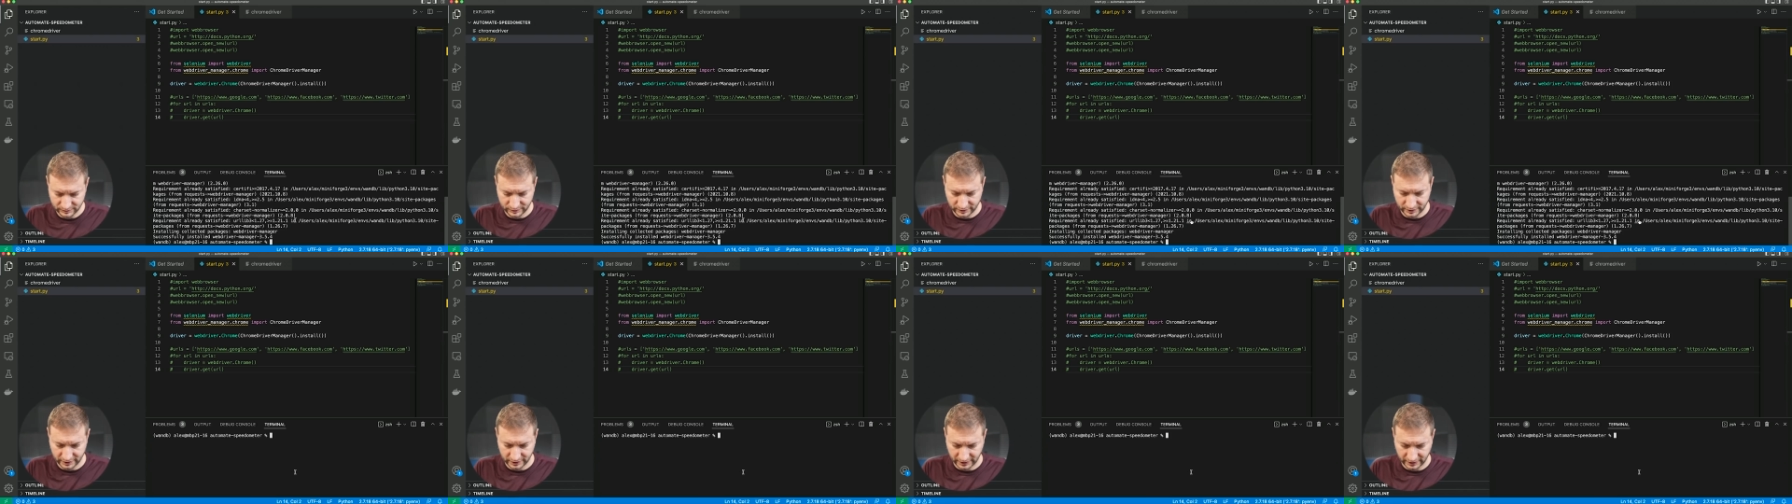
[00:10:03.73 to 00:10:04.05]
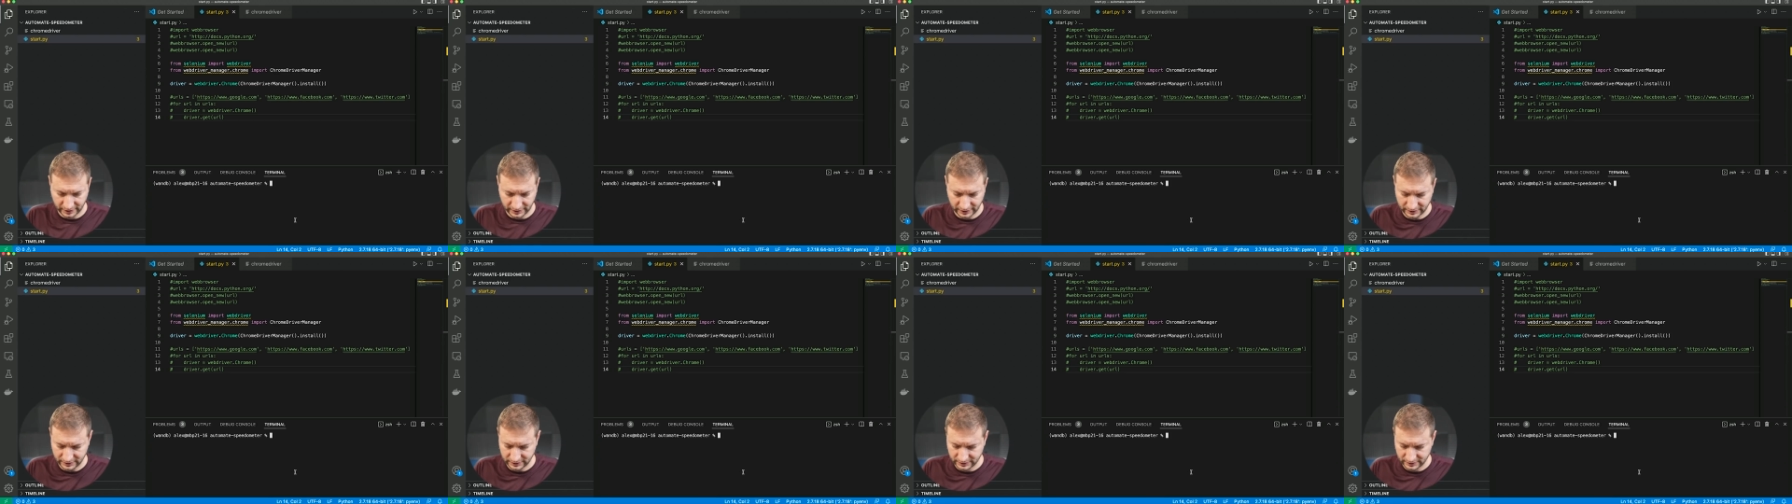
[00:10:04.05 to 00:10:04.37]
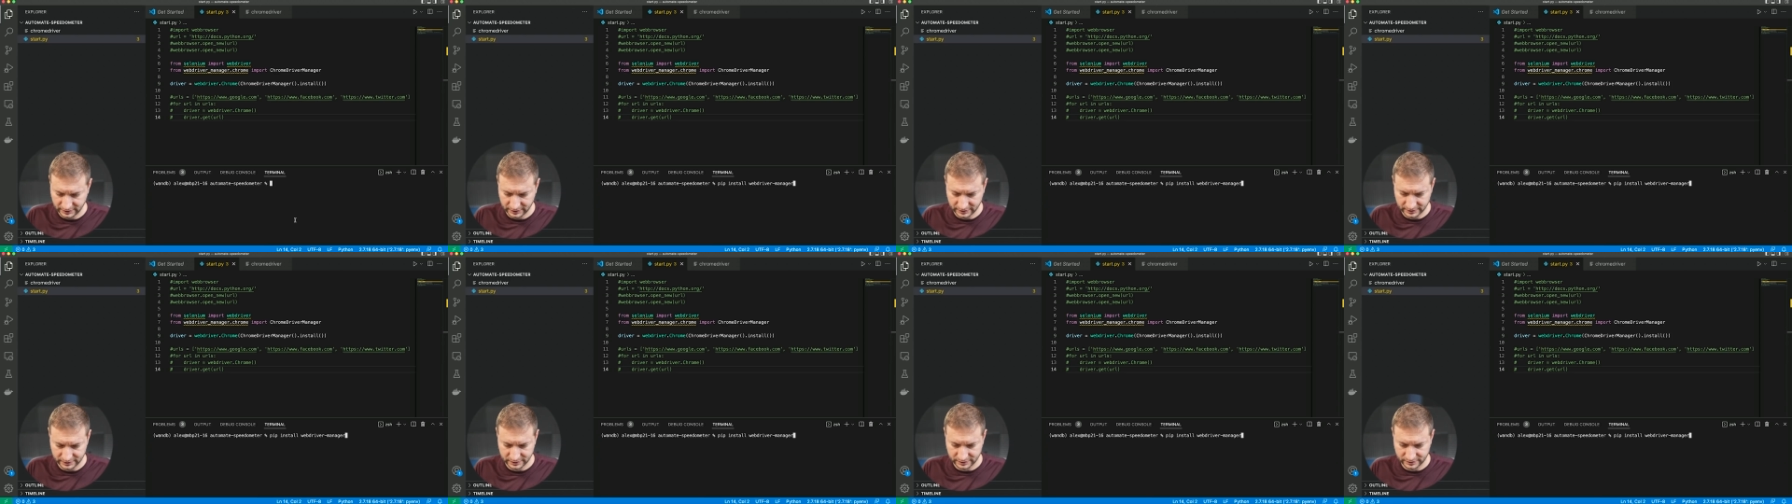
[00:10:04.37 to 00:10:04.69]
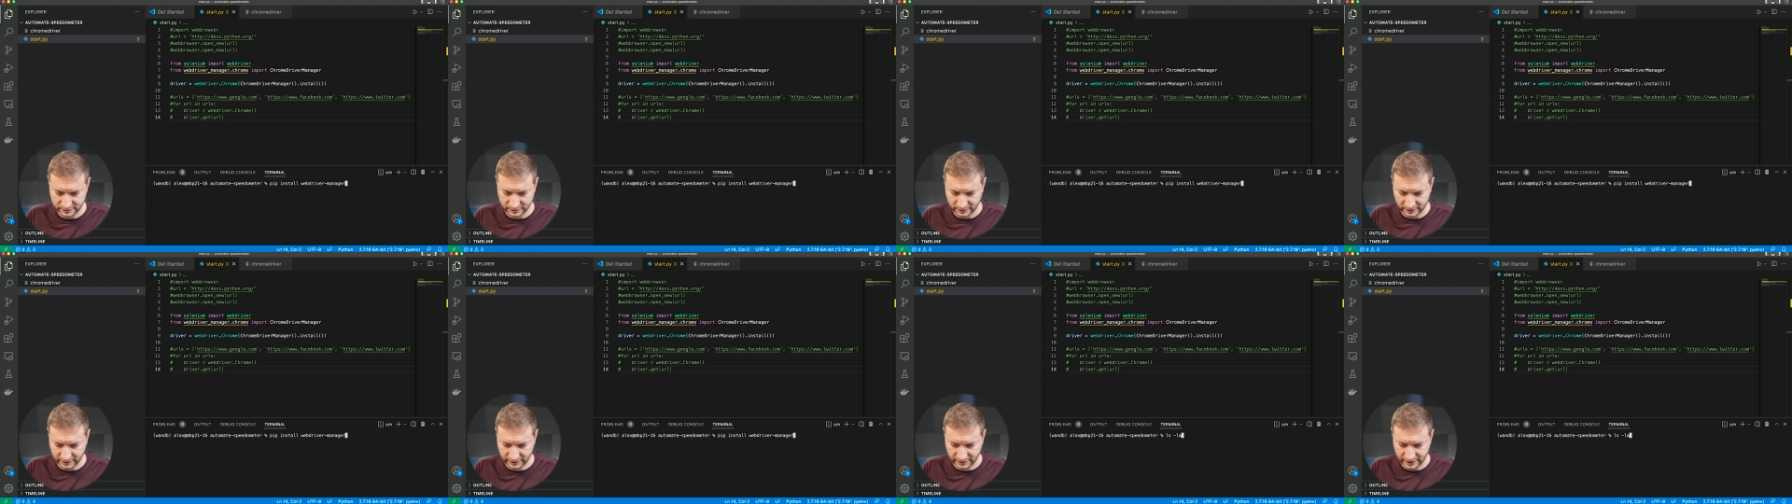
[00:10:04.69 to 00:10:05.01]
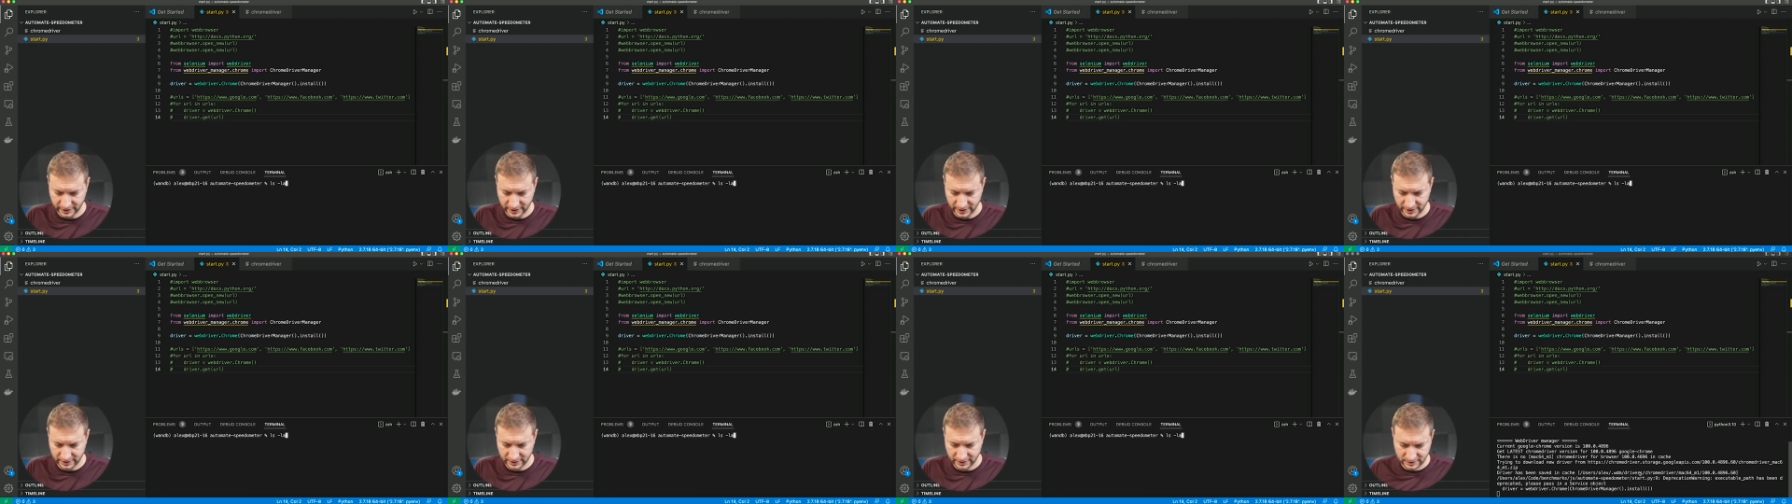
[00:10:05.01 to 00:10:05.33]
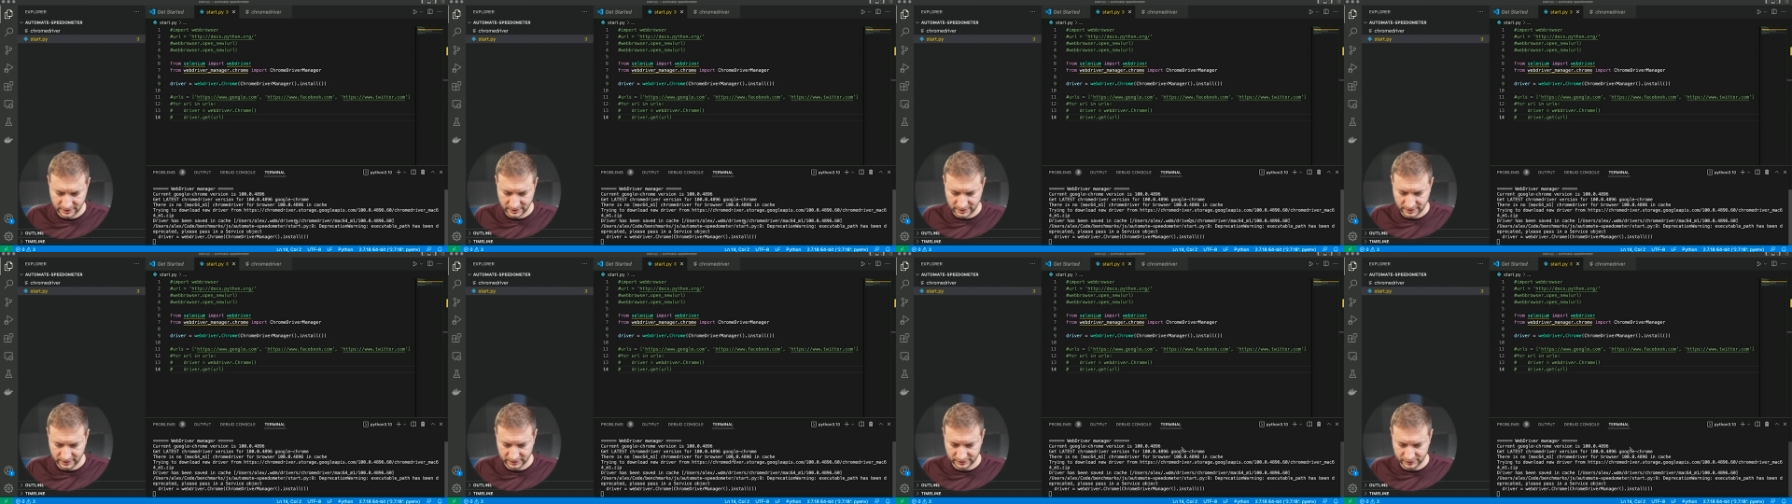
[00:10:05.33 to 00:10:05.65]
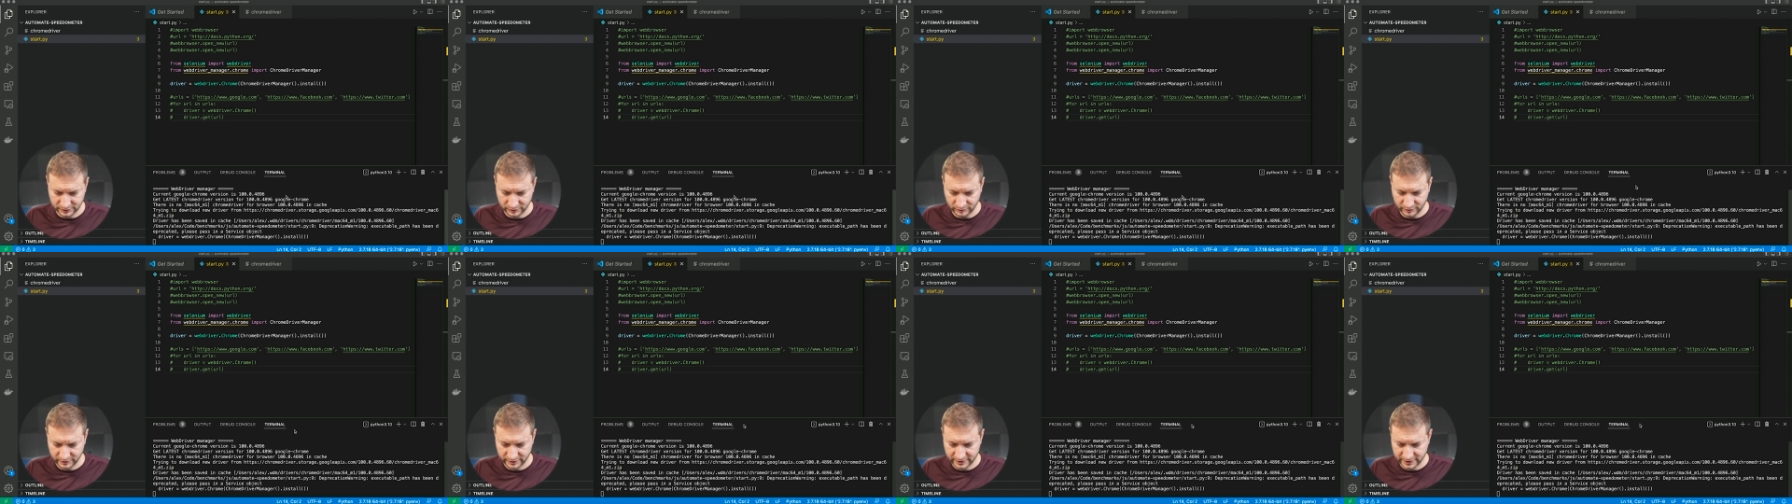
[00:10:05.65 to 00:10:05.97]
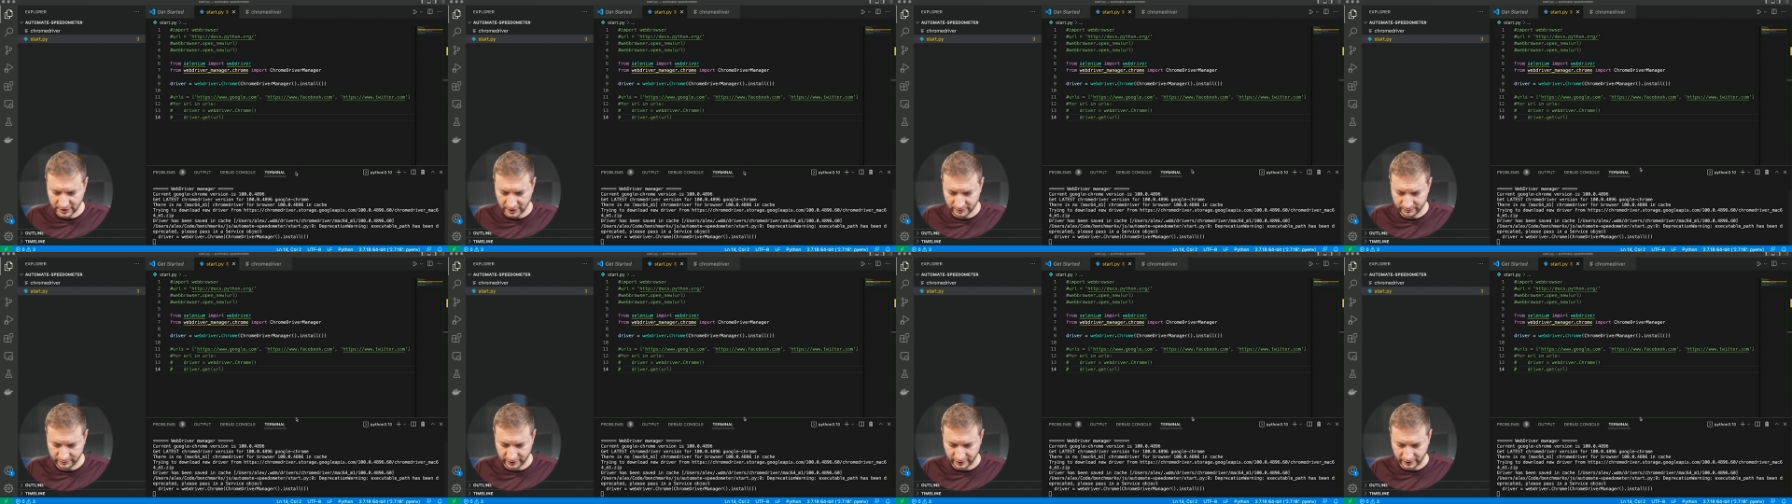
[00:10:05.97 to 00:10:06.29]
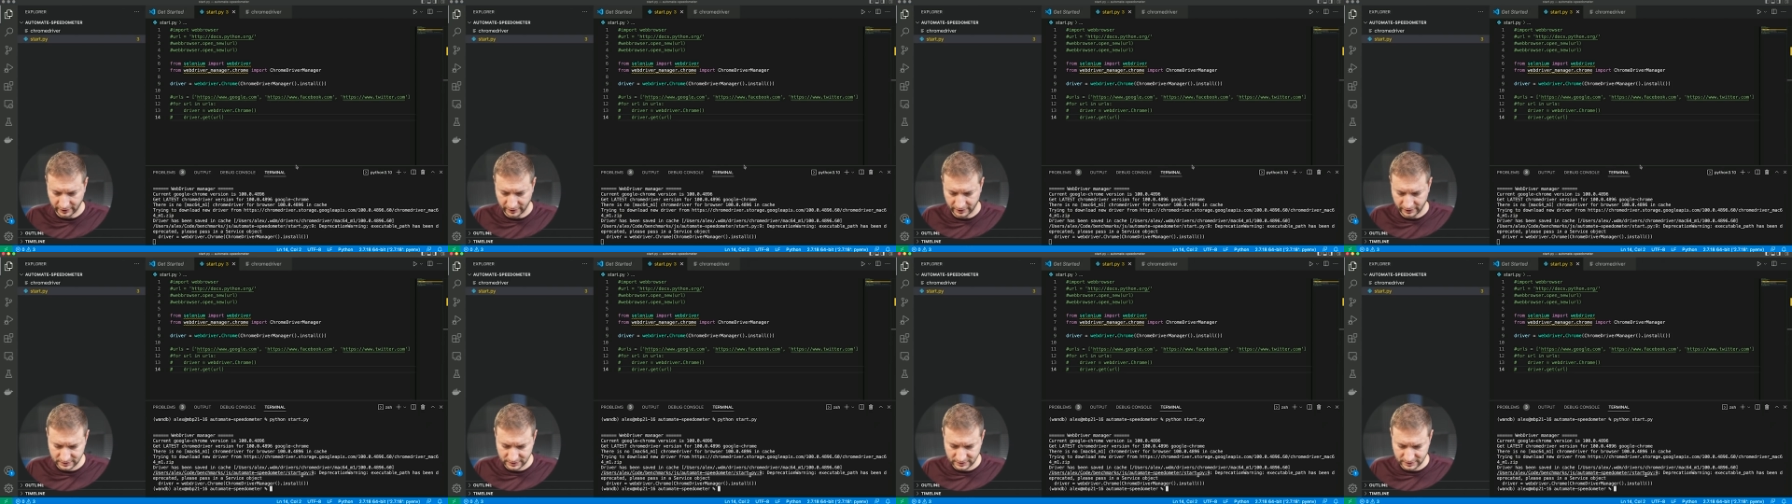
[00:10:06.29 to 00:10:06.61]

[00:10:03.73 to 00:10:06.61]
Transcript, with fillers: Okay, let's try that. It's doing something.